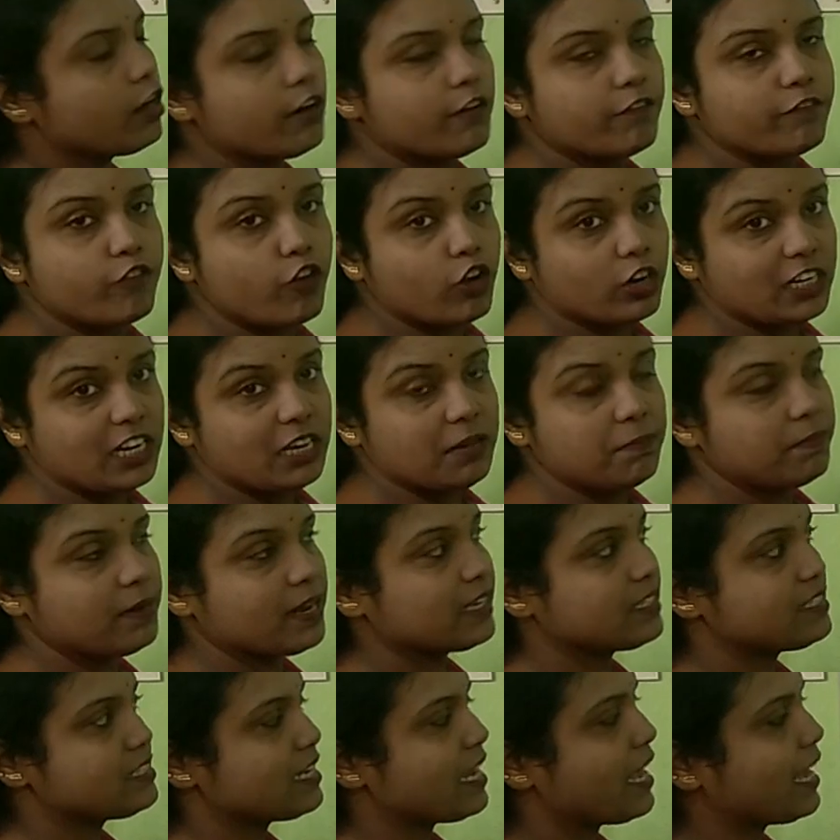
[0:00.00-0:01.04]
40
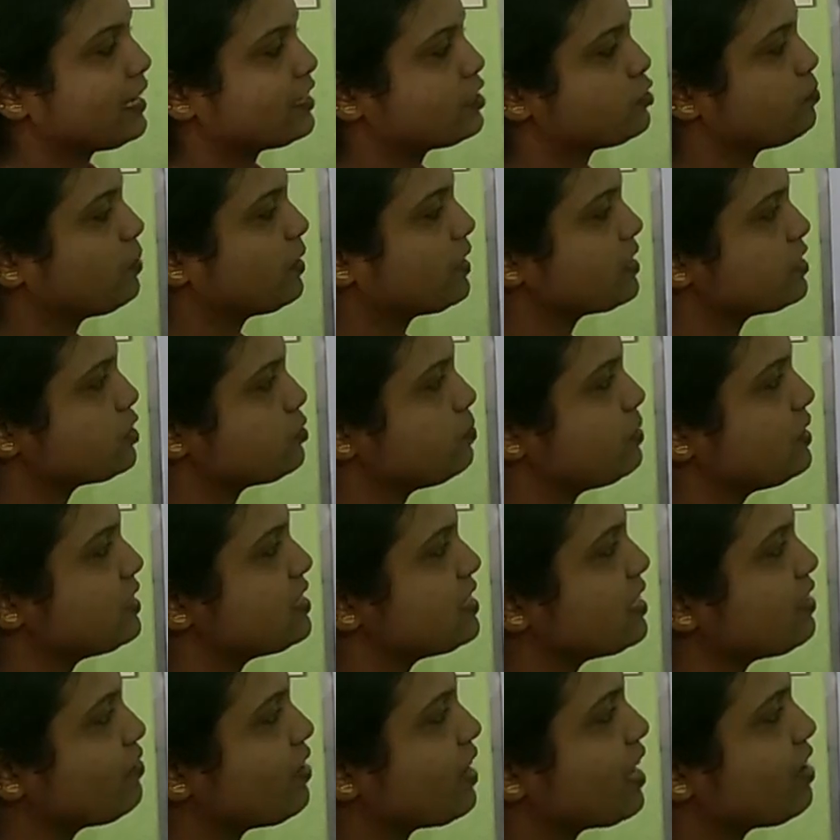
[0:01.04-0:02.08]
plus X, because
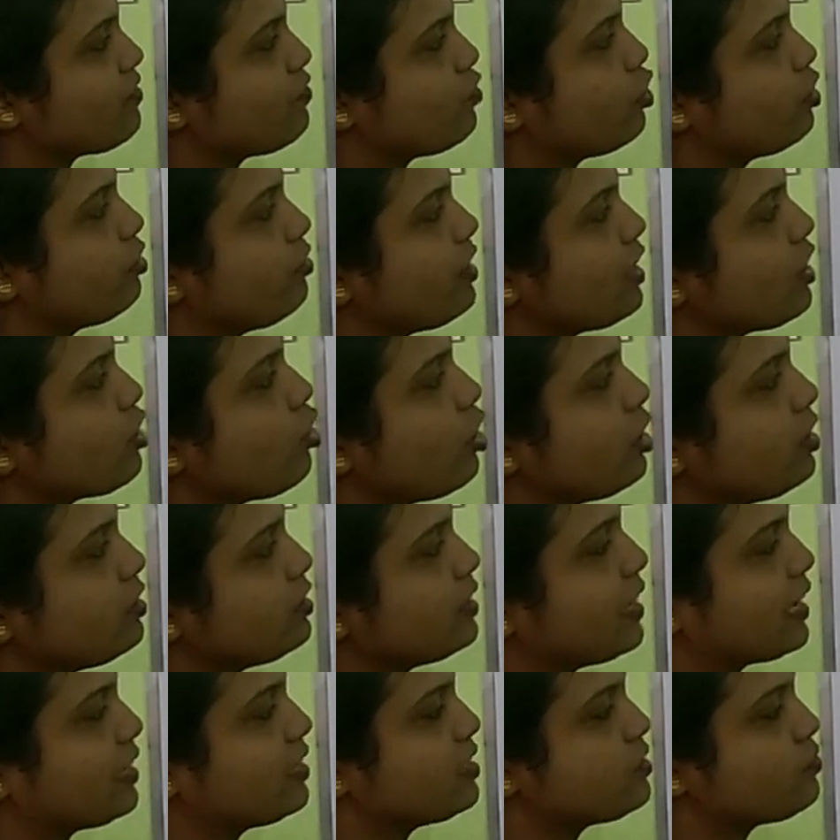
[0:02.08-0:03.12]
BC we have already got,
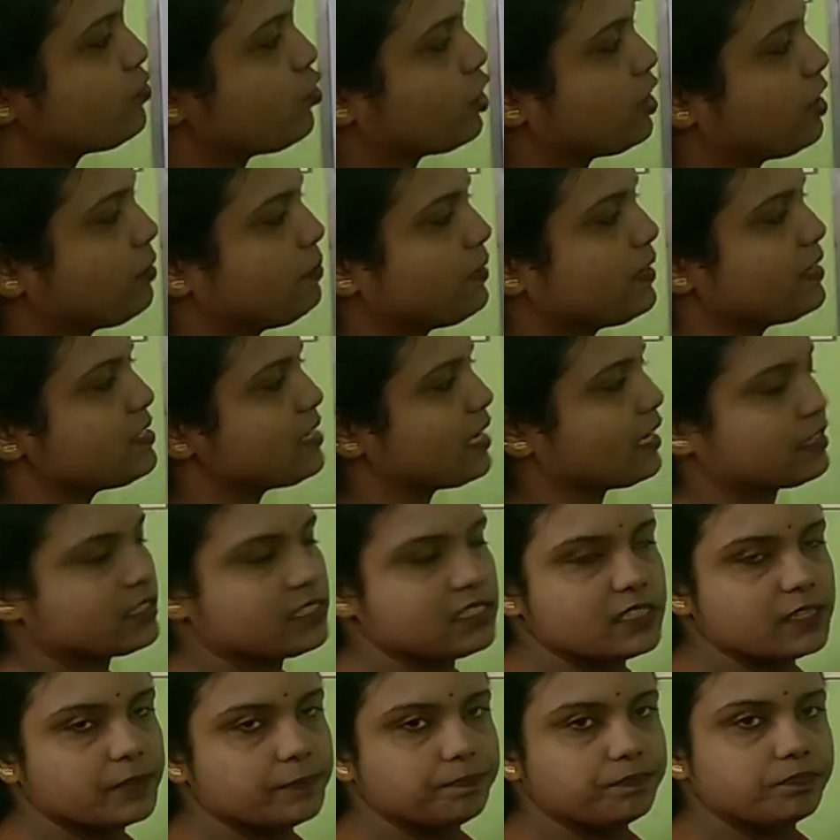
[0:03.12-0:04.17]
that is 40 plus
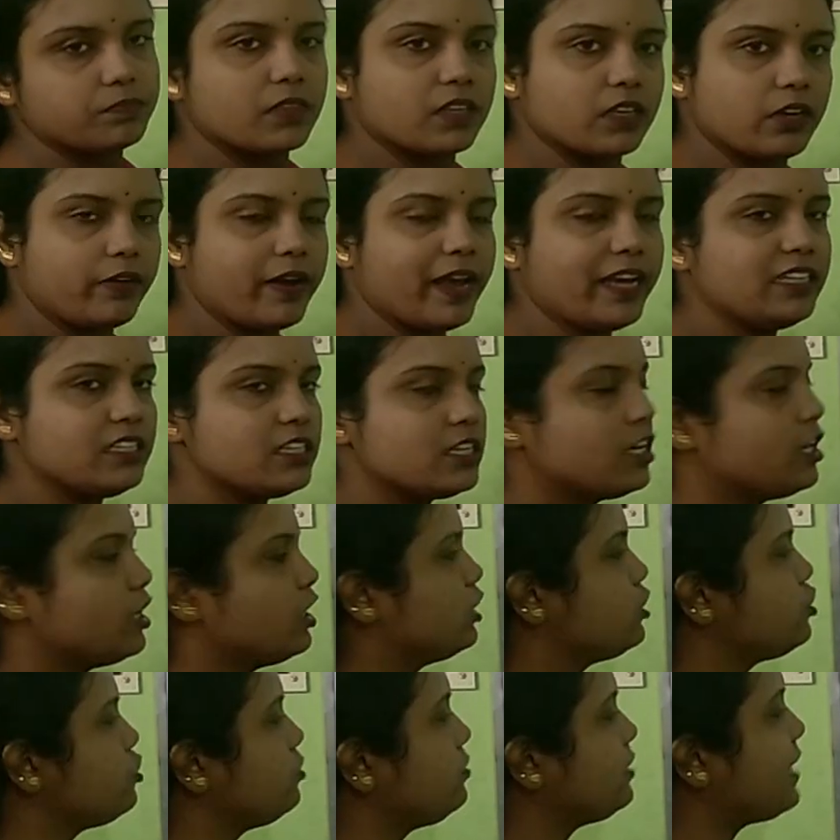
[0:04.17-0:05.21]
X, right?
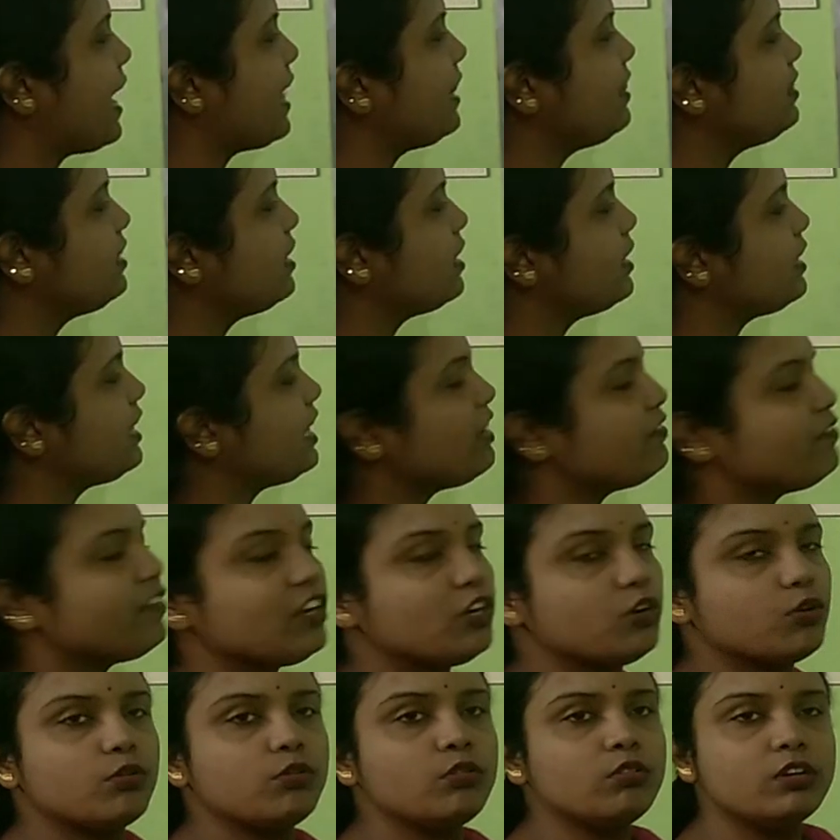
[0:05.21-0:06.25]
So tan 30 we
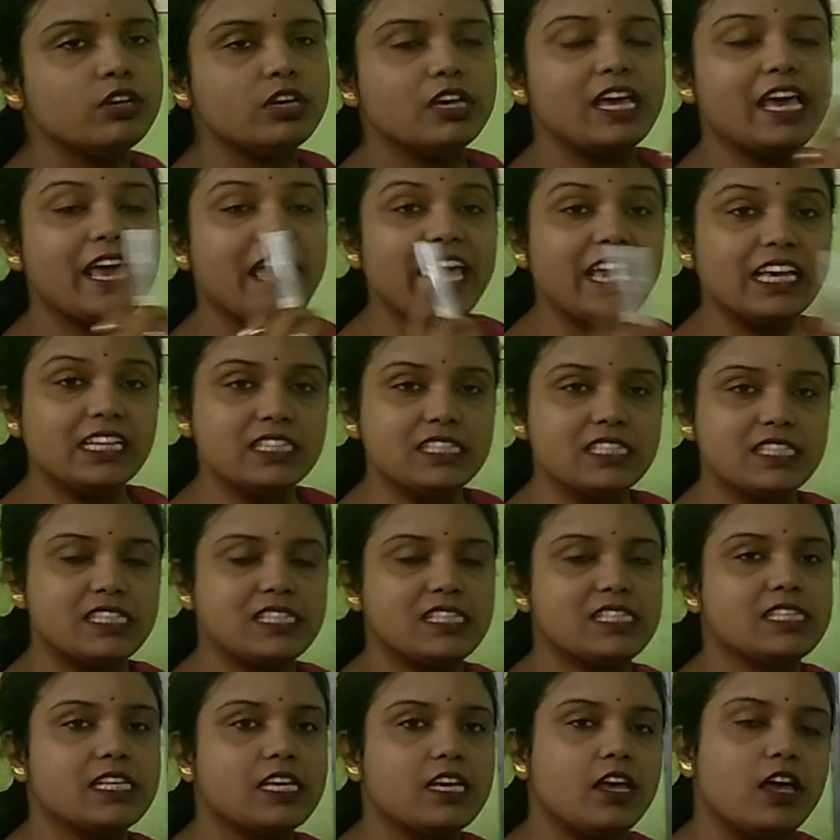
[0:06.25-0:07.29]
know
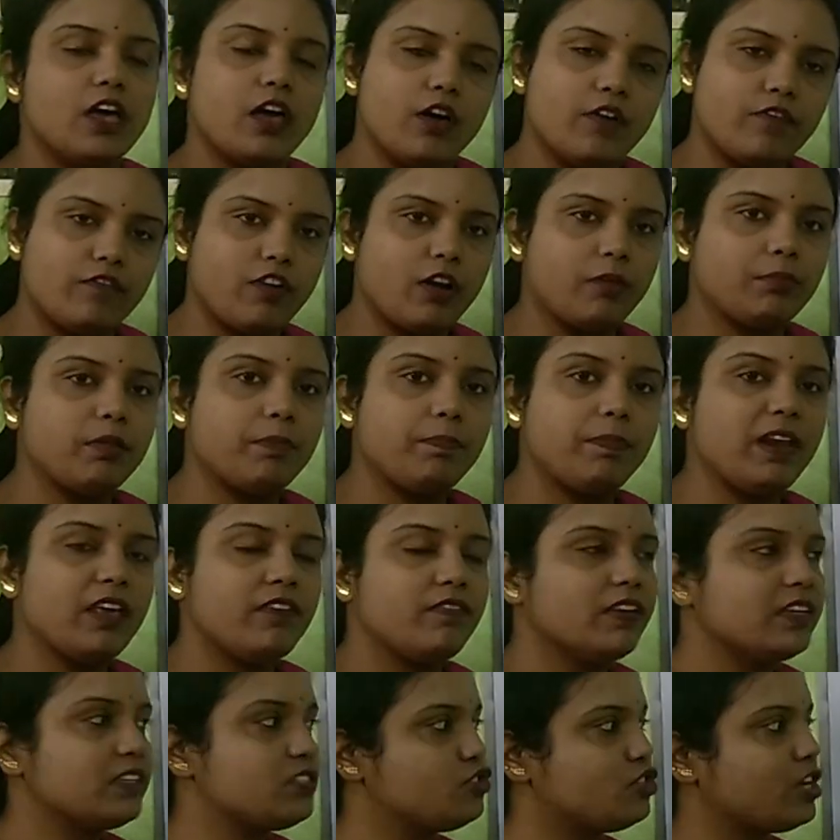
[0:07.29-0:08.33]
is, from the
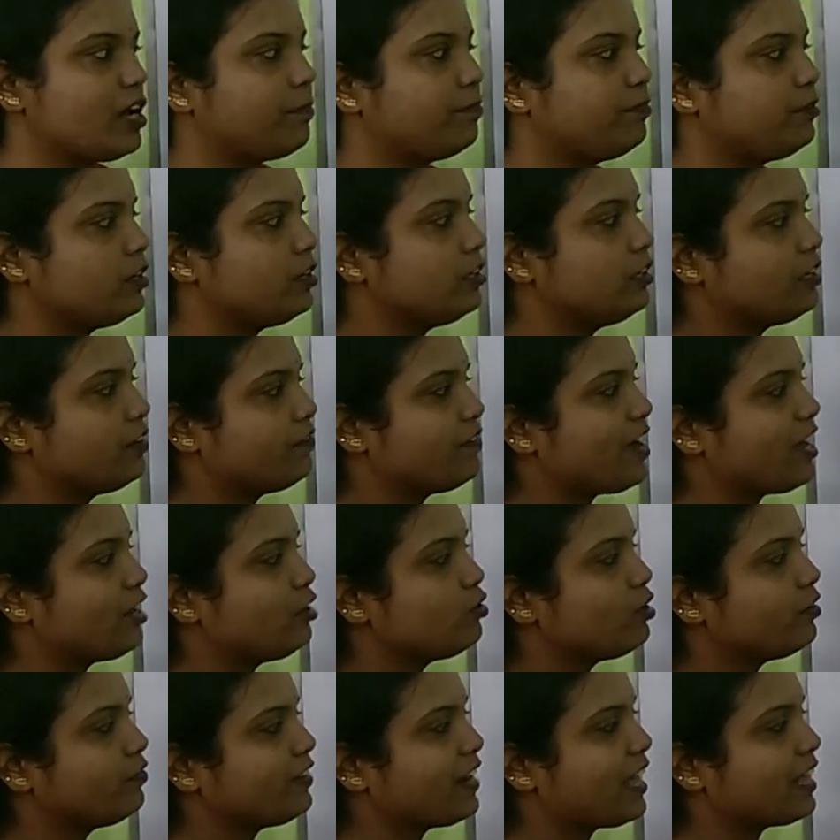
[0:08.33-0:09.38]
previous chapter, the
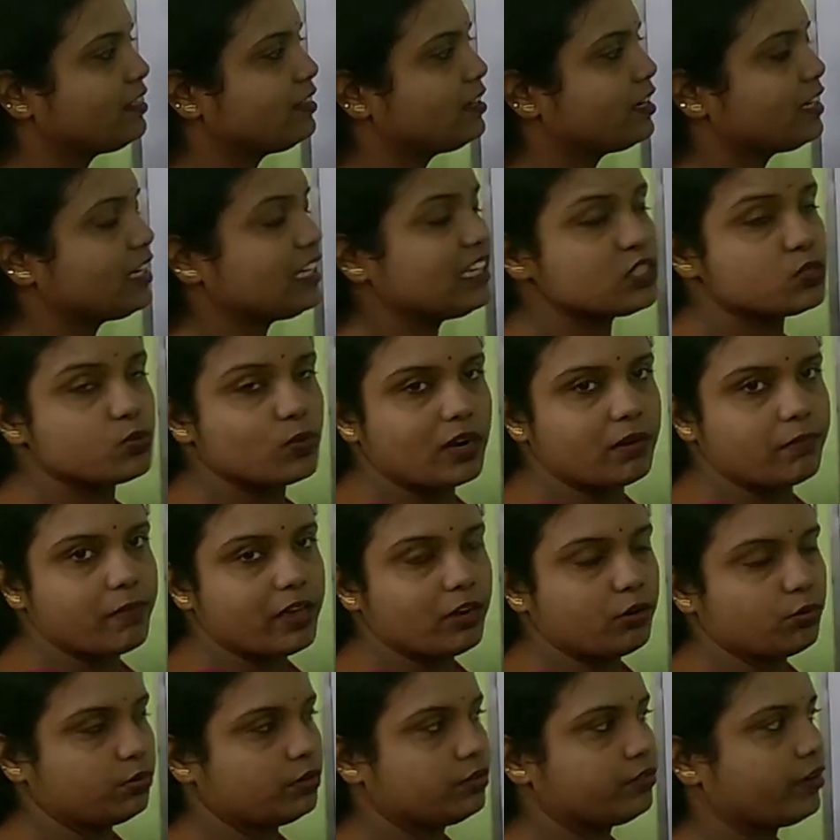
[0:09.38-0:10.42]
value of tan 30 is 1
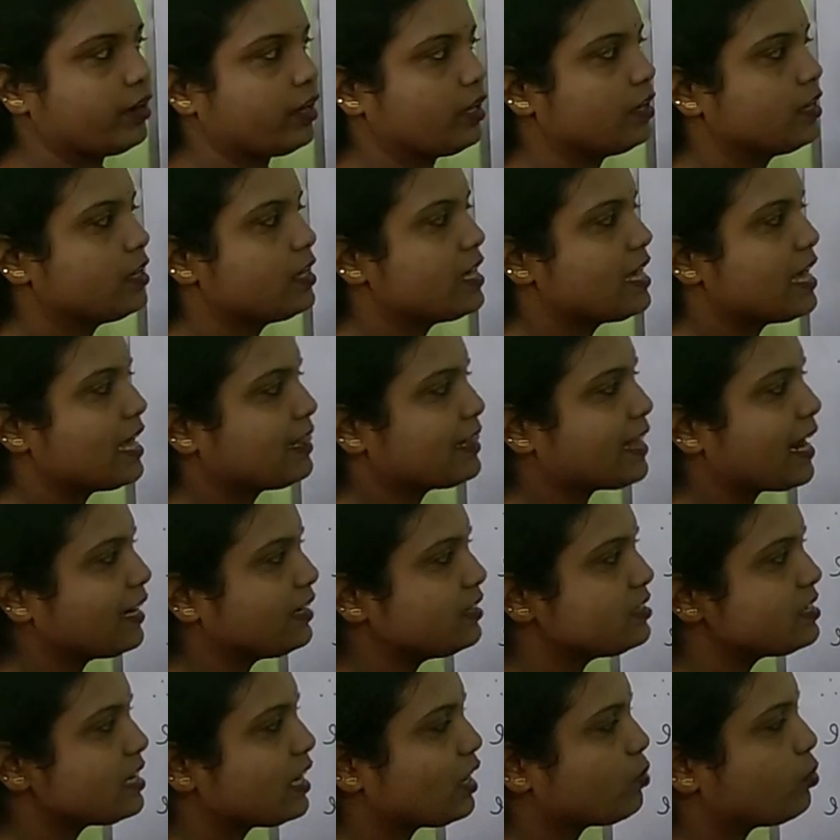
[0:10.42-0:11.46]
by root 3. That
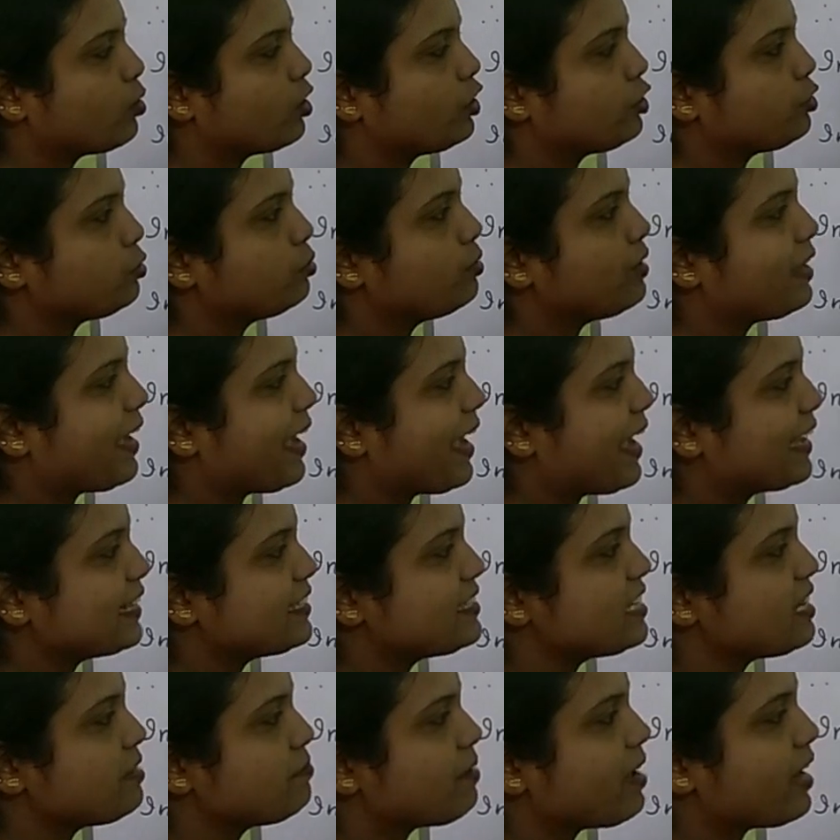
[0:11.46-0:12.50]
is equal to
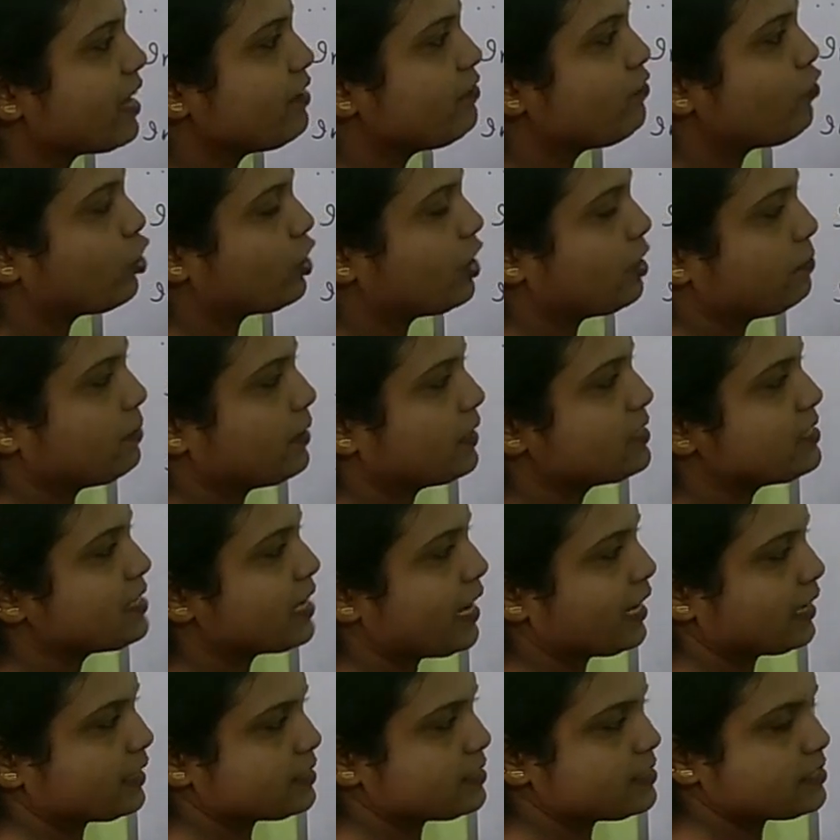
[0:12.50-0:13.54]
AC by 40 plus
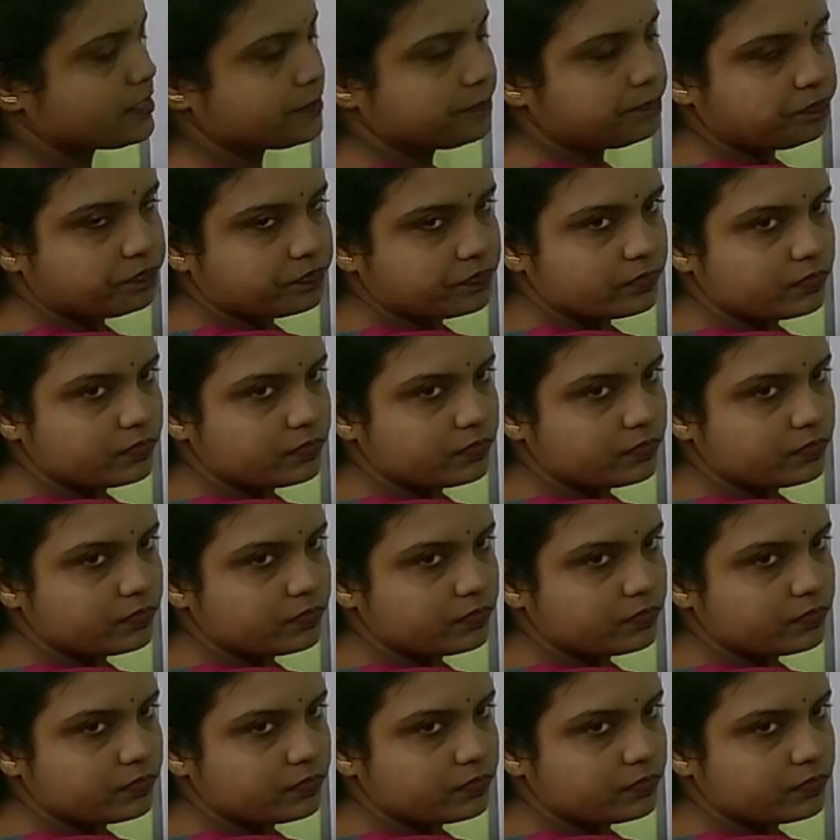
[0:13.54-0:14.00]
X.